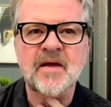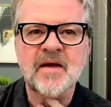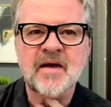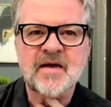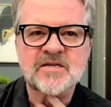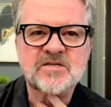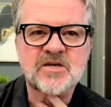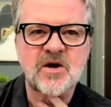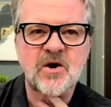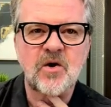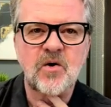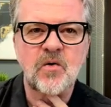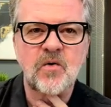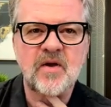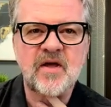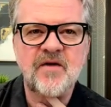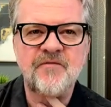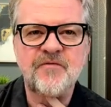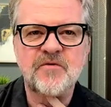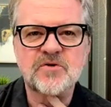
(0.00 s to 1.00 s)
So
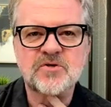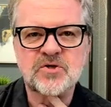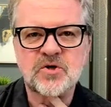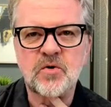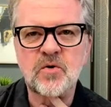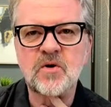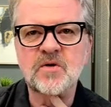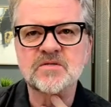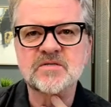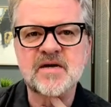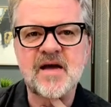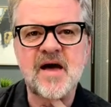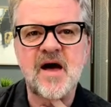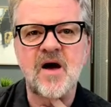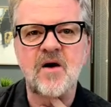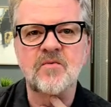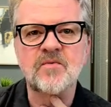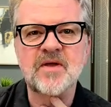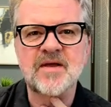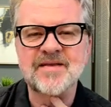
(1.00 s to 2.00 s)
if you scroll
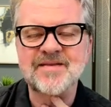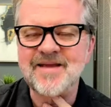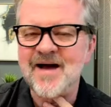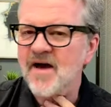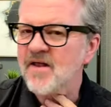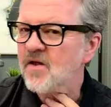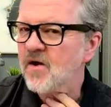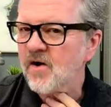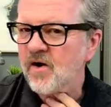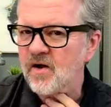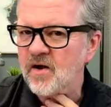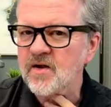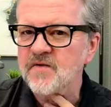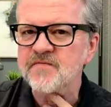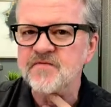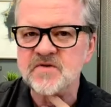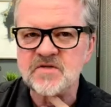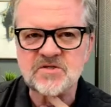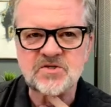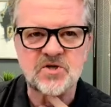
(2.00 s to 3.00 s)
down, not all
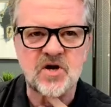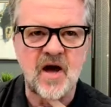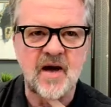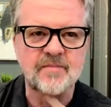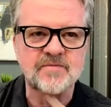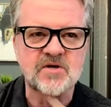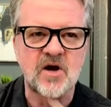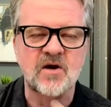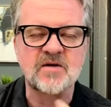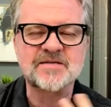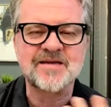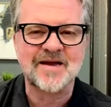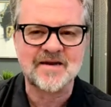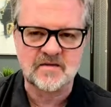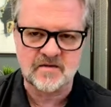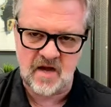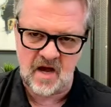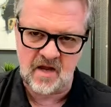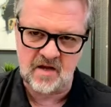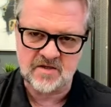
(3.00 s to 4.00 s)
of these jobs are
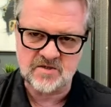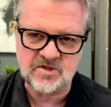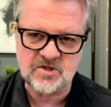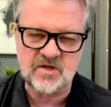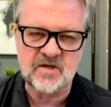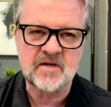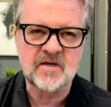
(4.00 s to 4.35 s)
technology.